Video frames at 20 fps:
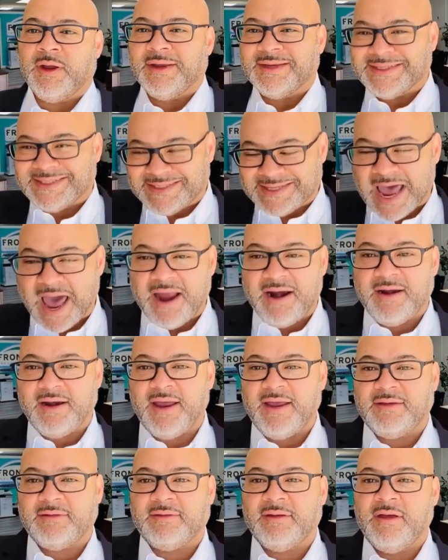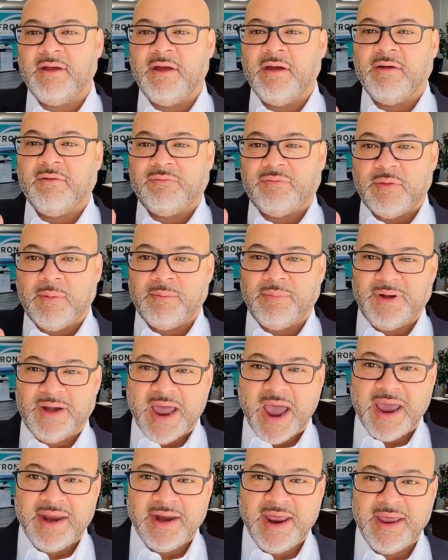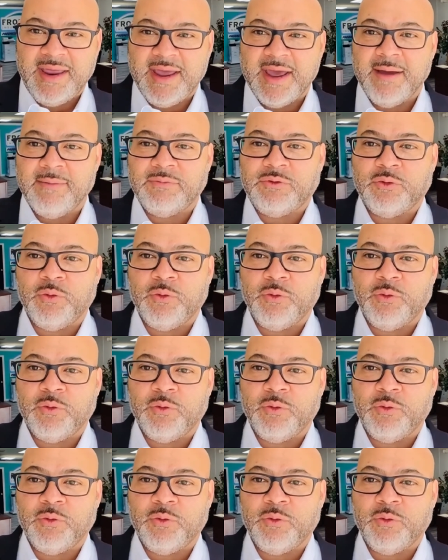Saturdays from 9 a.m.